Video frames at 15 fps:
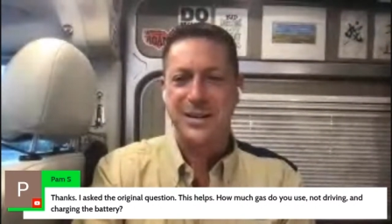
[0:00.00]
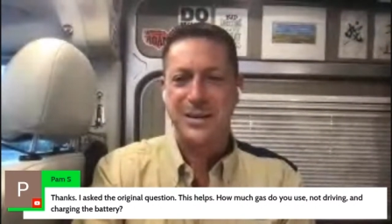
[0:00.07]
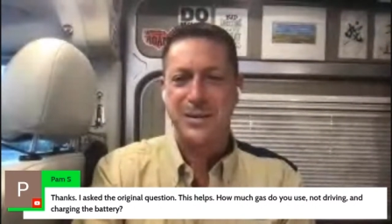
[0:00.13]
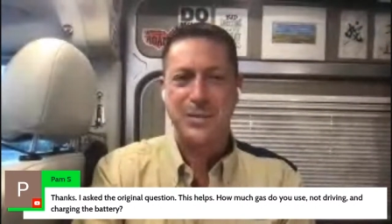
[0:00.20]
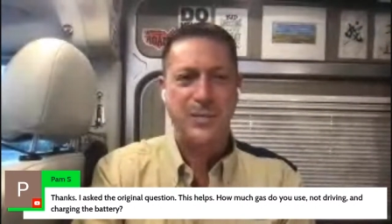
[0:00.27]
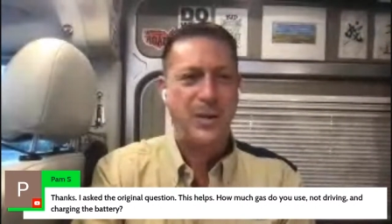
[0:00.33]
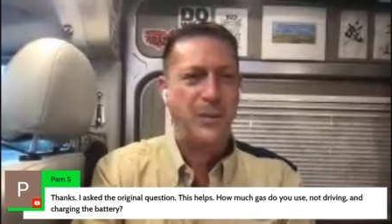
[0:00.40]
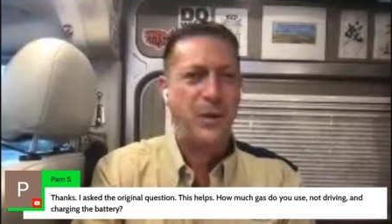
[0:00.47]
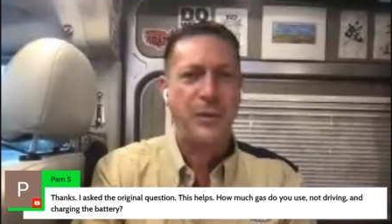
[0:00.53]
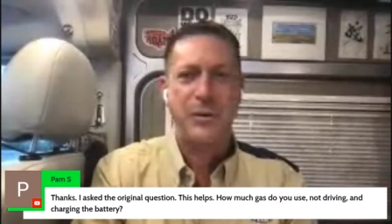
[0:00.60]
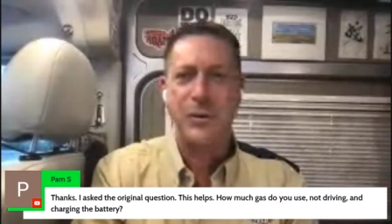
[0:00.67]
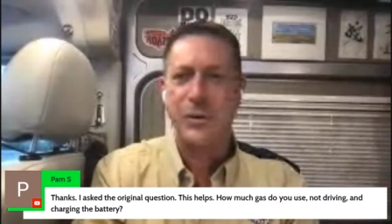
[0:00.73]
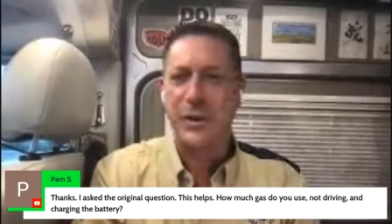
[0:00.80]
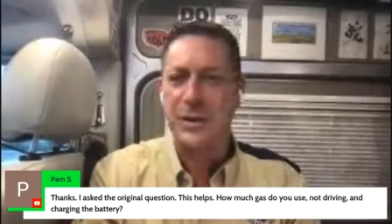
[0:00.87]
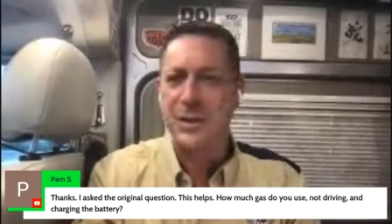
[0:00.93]
Um,
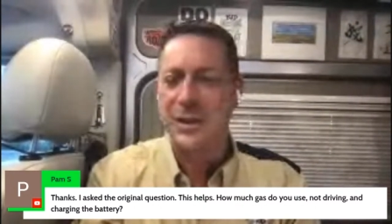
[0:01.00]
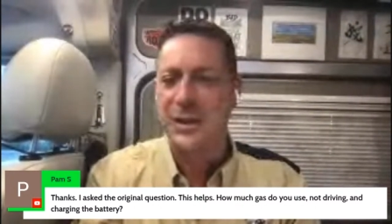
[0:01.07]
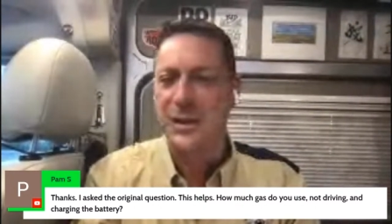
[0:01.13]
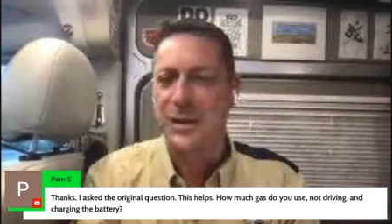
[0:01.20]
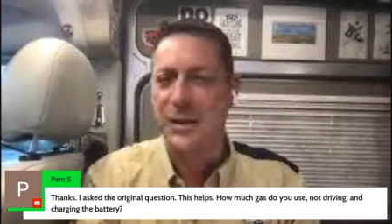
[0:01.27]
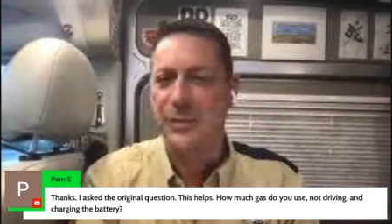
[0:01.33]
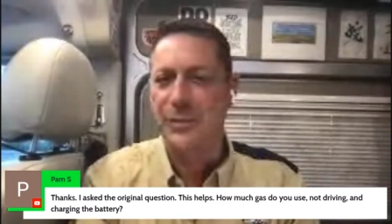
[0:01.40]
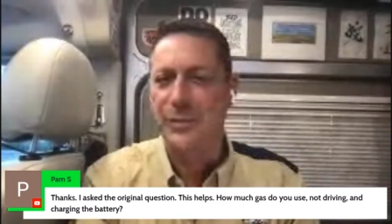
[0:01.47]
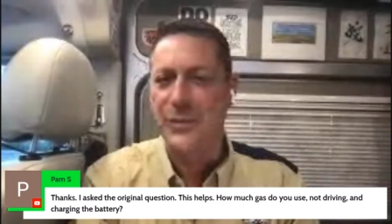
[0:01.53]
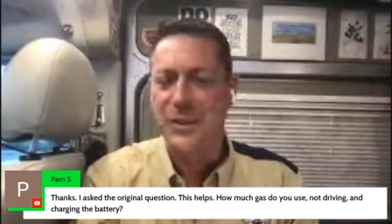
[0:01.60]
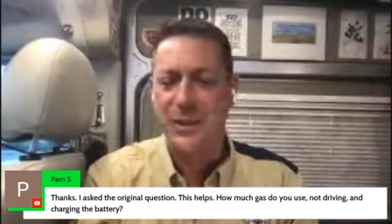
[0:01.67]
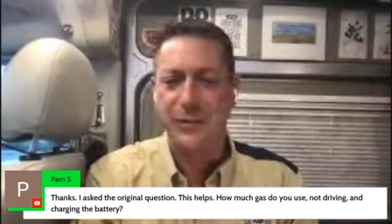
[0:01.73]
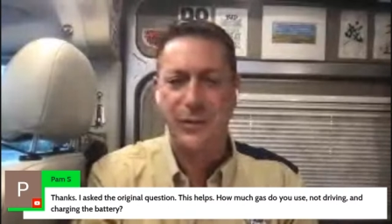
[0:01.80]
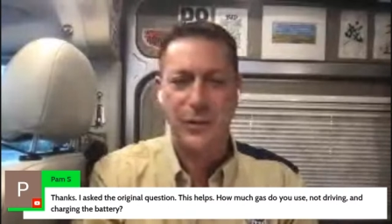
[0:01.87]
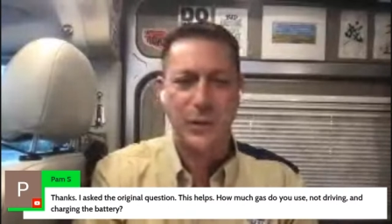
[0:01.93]
why are we doing on time?
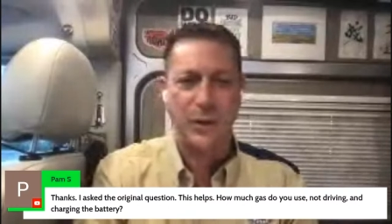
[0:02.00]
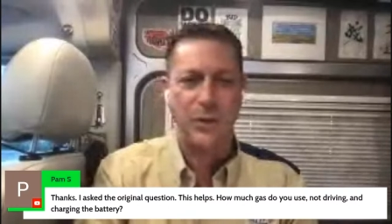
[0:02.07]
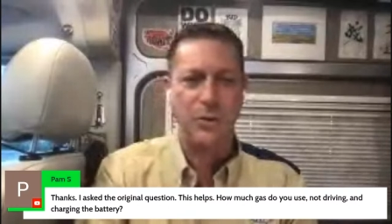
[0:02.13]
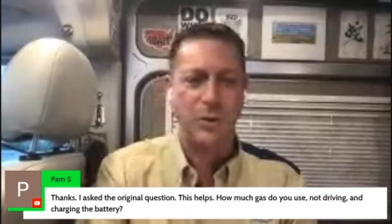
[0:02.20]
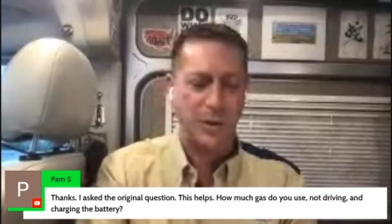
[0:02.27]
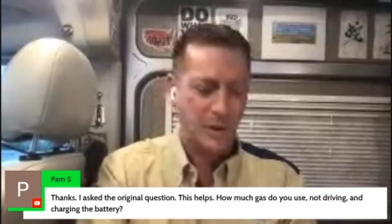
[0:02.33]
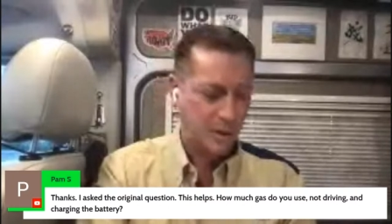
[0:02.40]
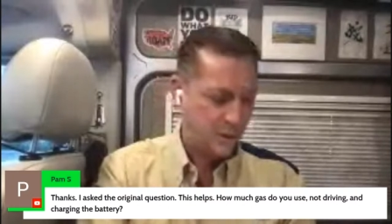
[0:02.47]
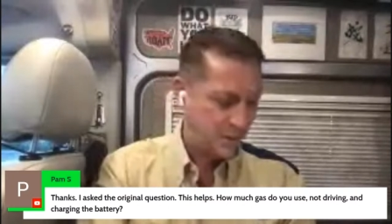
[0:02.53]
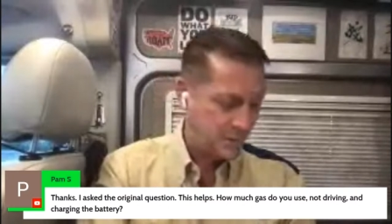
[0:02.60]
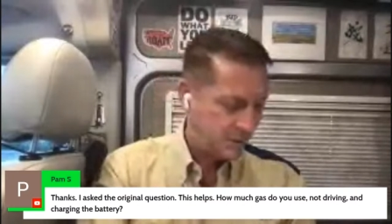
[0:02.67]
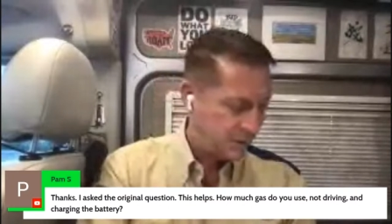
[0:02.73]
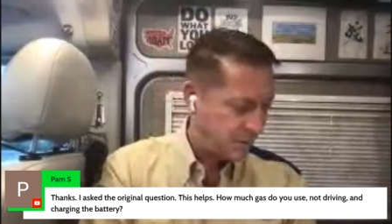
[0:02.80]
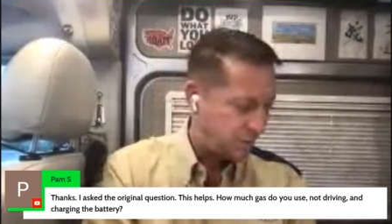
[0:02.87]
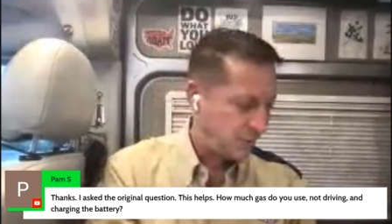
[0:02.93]
seven thirty. Oh,
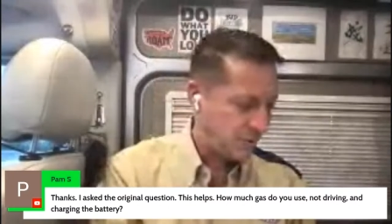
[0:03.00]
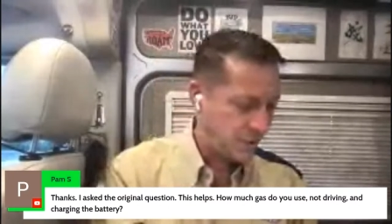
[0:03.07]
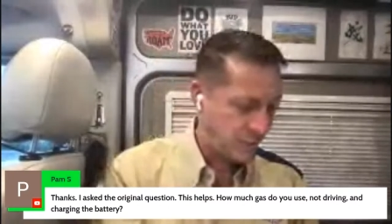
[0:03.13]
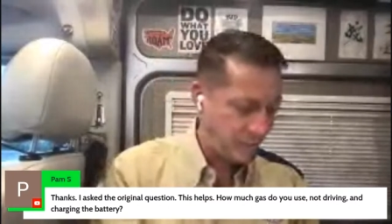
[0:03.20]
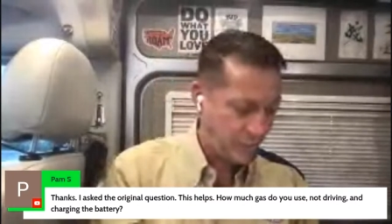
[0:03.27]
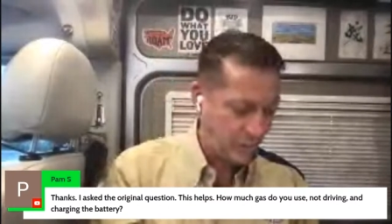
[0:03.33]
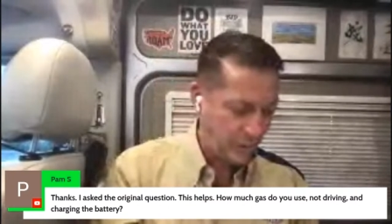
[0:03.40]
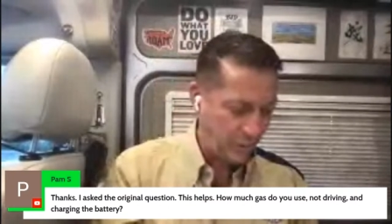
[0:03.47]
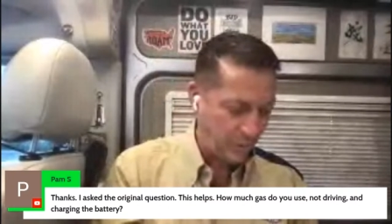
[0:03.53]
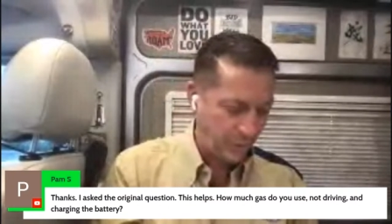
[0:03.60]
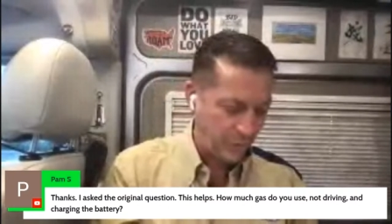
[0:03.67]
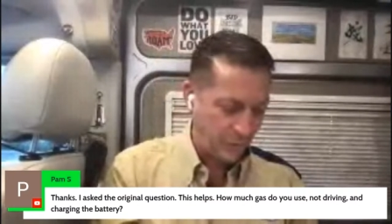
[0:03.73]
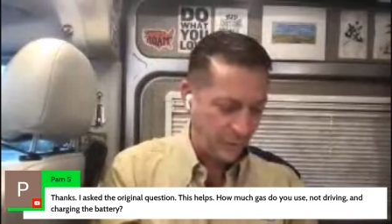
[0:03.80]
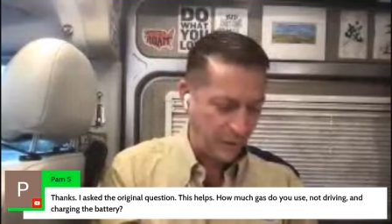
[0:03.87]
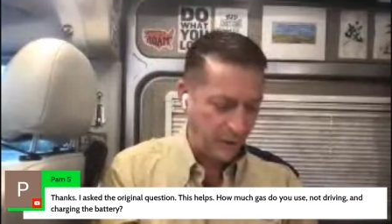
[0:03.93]
so at seven thirty
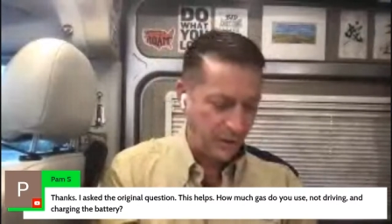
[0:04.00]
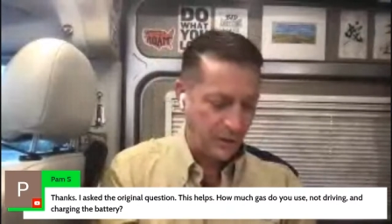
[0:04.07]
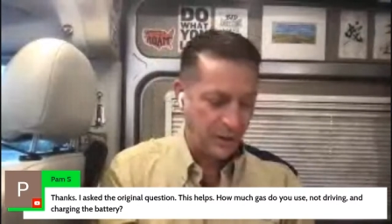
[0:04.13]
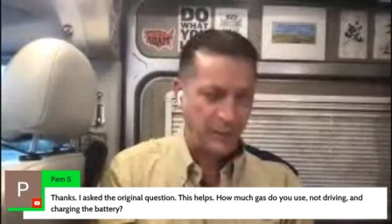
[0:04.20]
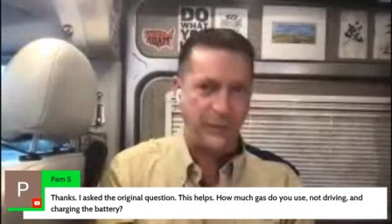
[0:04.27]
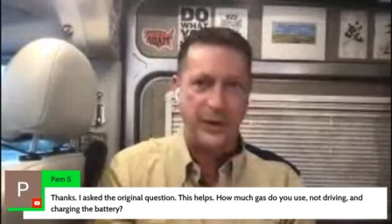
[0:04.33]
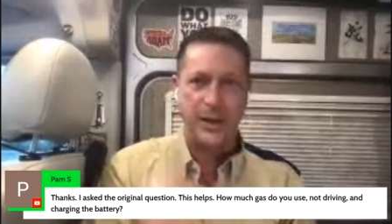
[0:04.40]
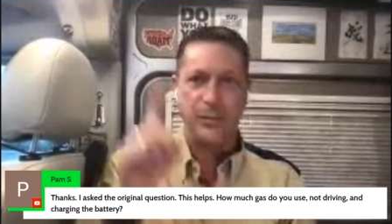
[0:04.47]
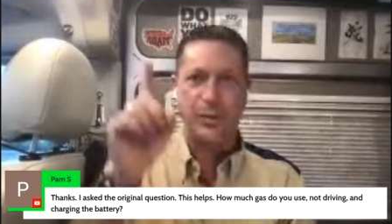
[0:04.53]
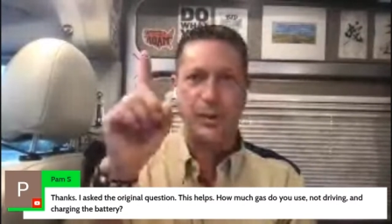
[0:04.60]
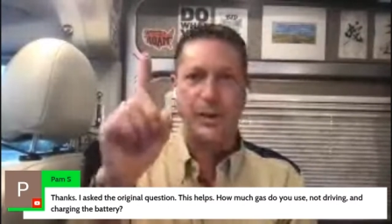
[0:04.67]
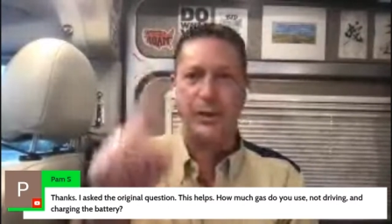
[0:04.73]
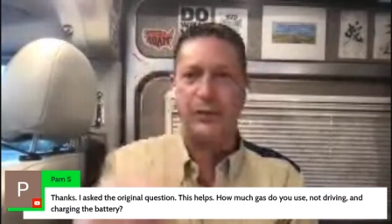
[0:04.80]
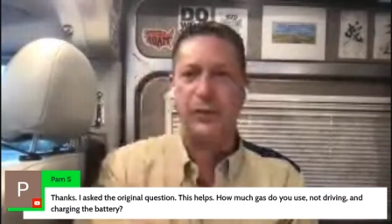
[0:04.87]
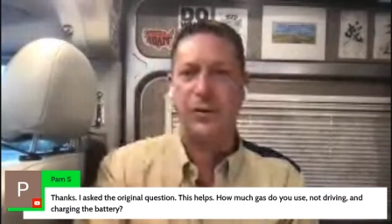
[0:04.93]
we're doing uh,
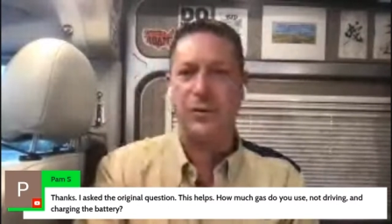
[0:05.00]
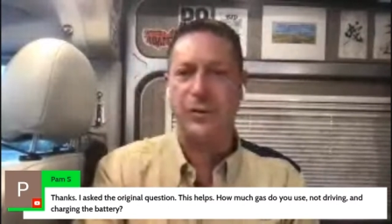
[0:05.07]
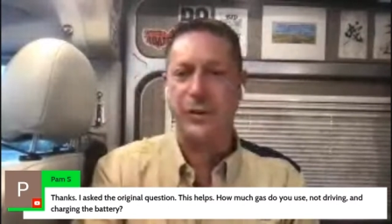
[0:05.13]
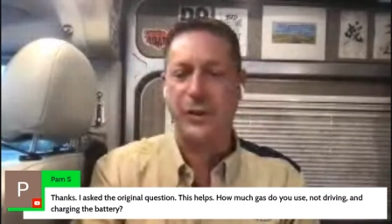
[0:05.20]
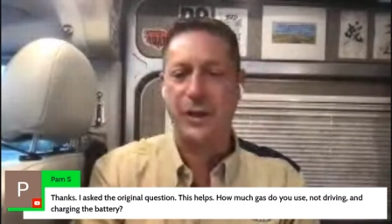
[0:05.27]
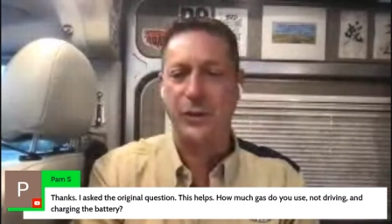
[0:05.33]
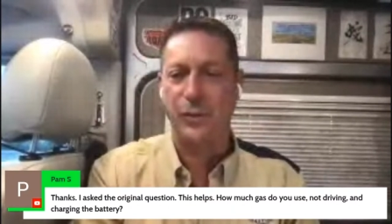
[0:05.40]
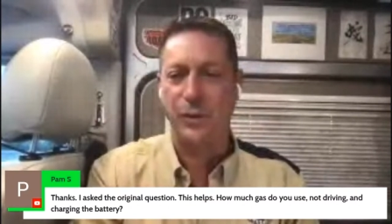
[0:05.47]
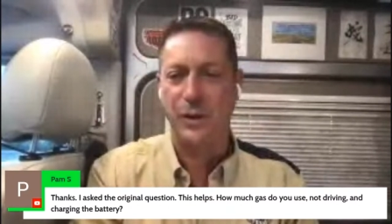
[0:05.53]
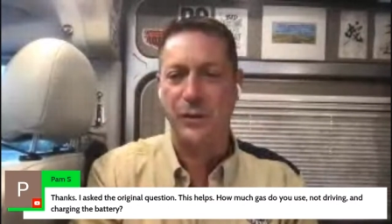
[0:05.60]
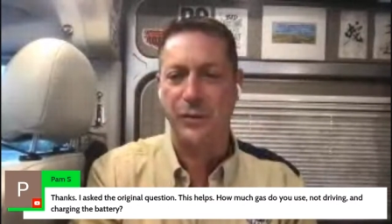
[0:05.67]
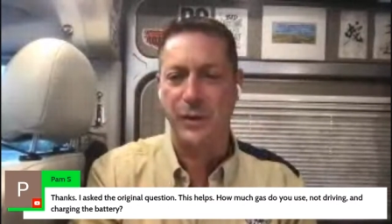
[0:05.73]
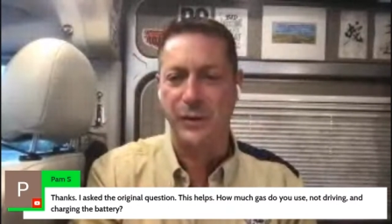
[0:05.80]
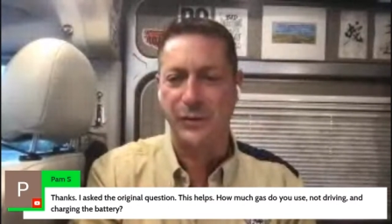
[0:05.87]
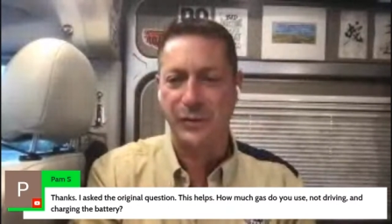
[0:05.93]
Van Place. Oh, you guys will
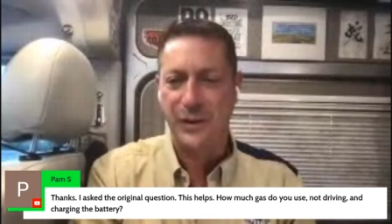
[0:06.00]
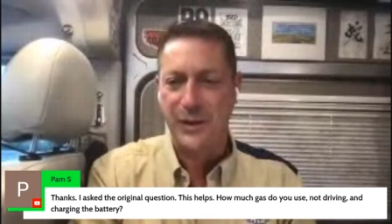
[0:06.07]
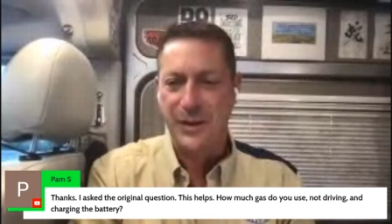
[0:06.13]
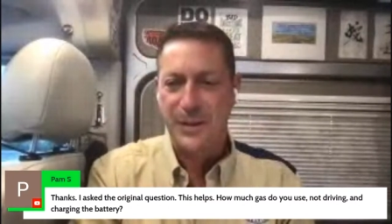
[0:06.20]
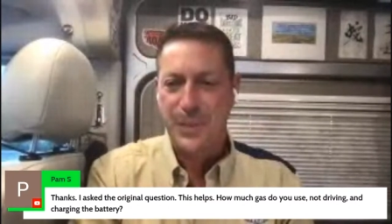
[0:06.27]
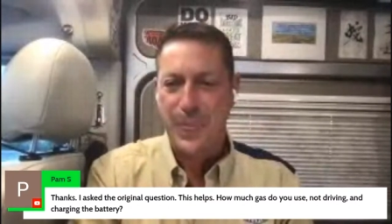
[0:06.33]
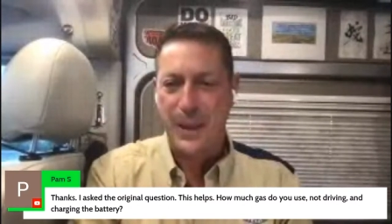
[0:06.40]
love this.